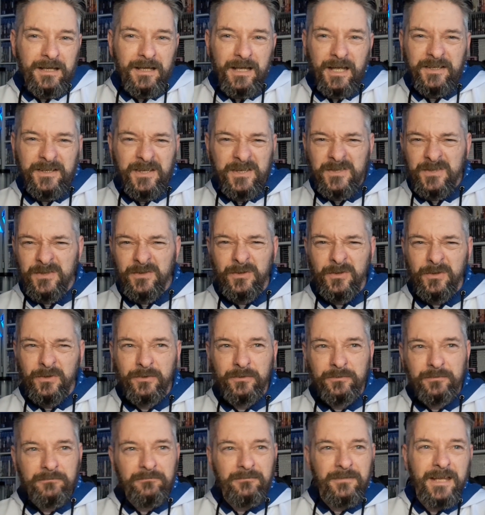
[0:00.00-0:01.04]
additional
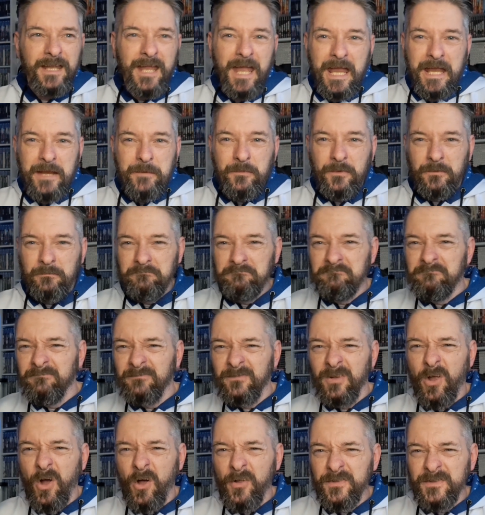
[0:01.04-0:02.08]
game
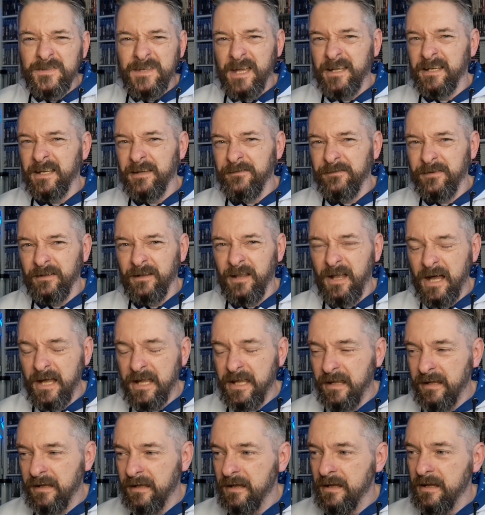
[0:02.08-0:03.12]
content, if you
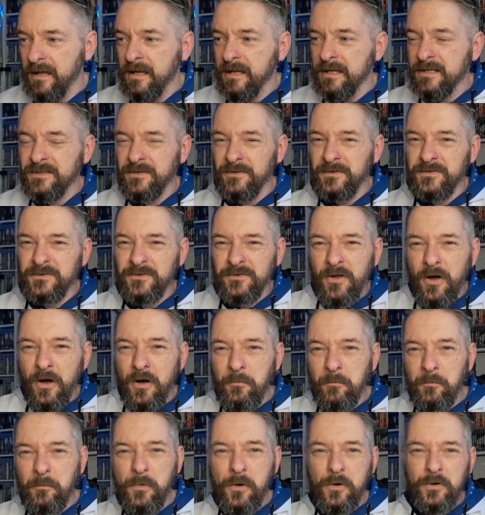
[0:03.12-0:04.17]
like. So there's not
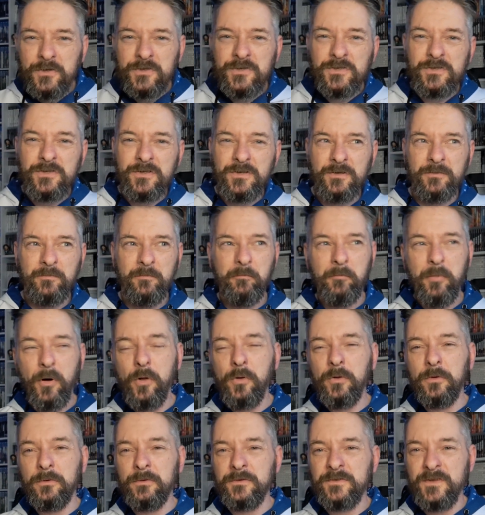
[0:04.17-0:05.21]
much
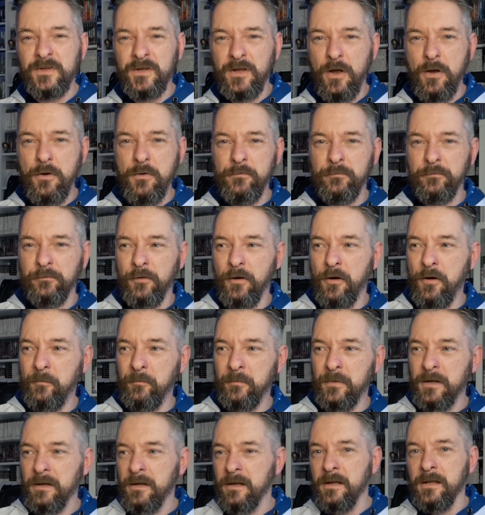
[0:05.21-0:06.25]
pull to go
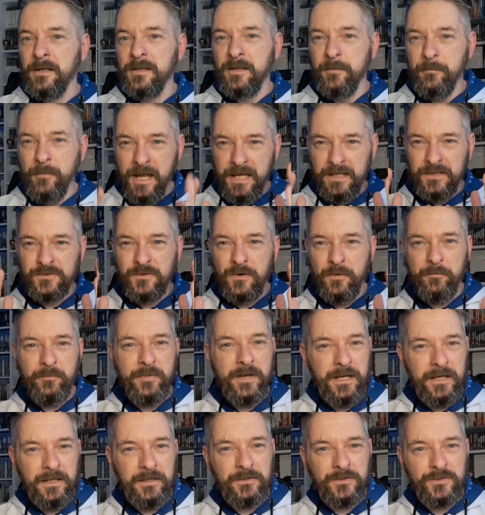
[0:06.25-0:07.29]
from the main sort of
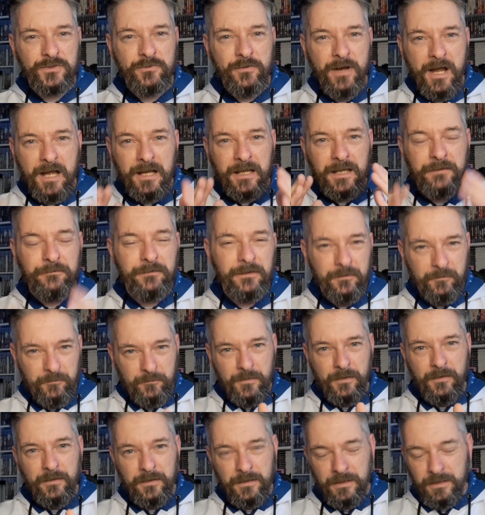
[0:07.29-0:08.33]
beaten track,
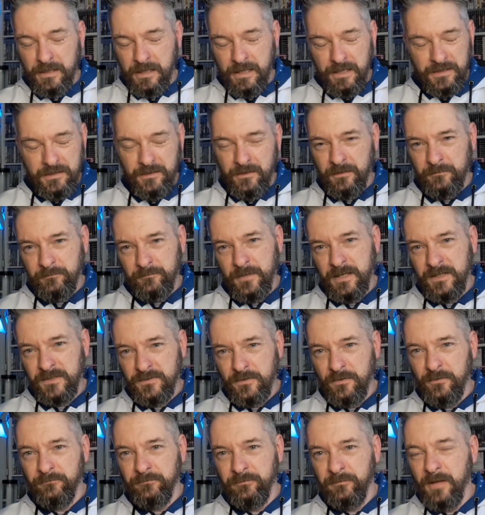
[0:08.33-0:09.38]
main
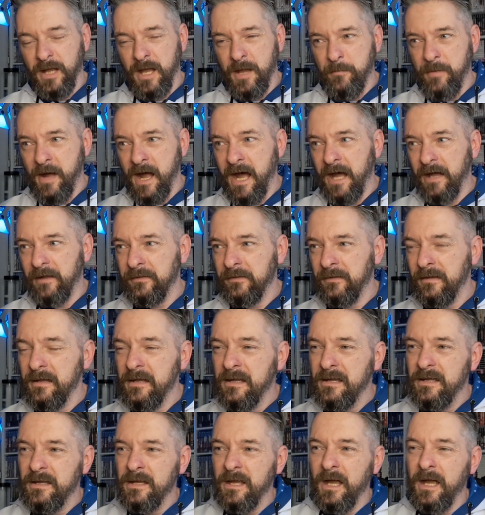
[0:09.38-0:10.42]
sort of path.
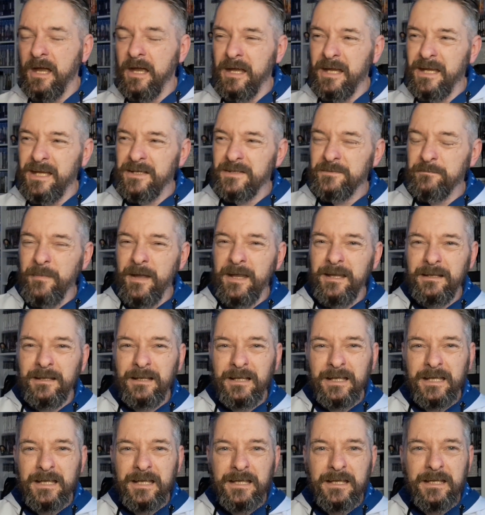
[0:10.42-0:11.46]
It's
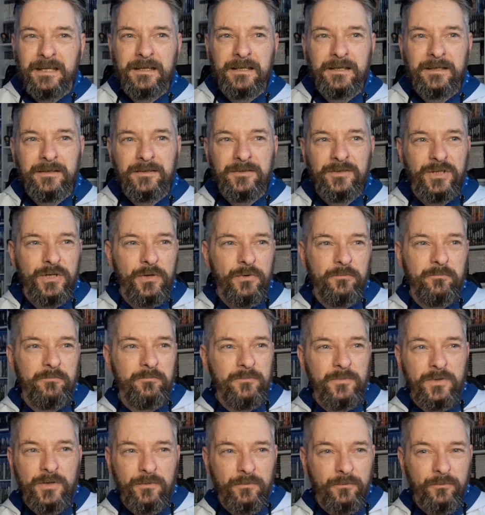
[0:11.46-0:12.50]
mainly
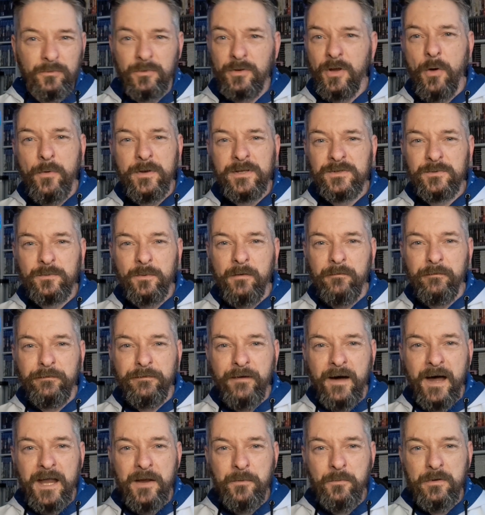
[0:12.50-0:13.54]
you go into one
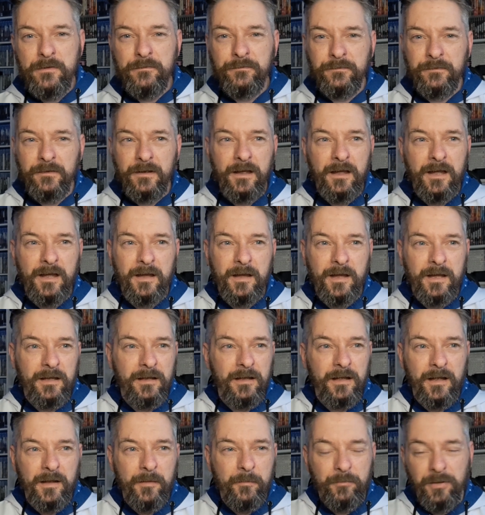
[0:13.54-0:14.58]
fight with
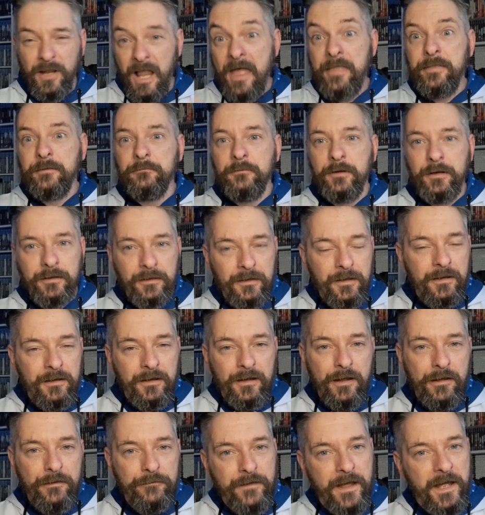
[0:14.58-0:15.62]
a plethora
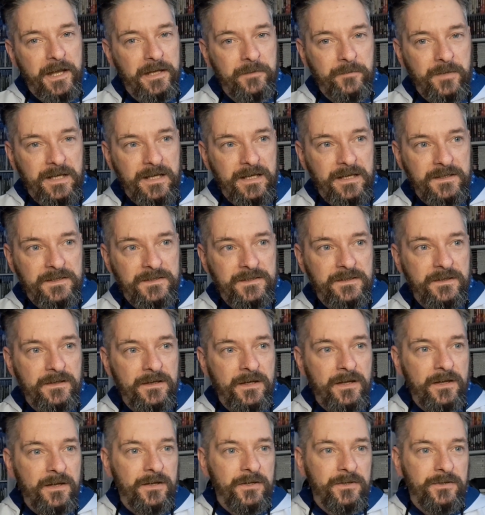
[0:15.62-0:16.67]
of enemies.
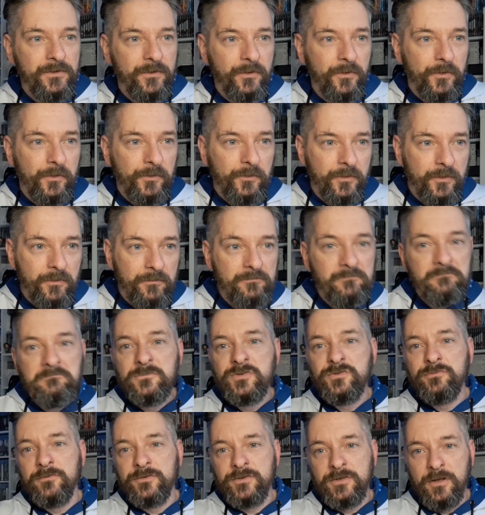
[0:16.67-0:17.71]
You'll
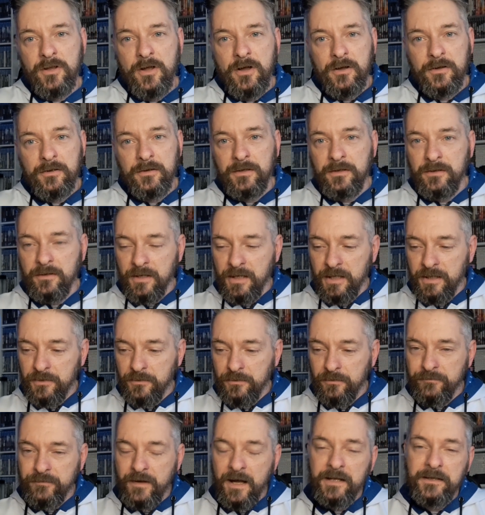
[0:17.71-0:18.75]
trudge along and
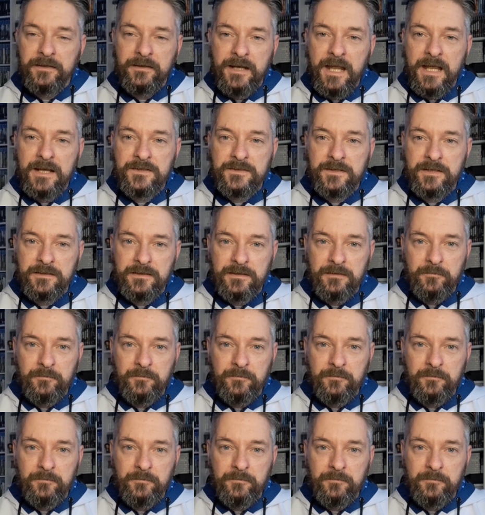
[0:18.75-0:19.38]
you'll find the next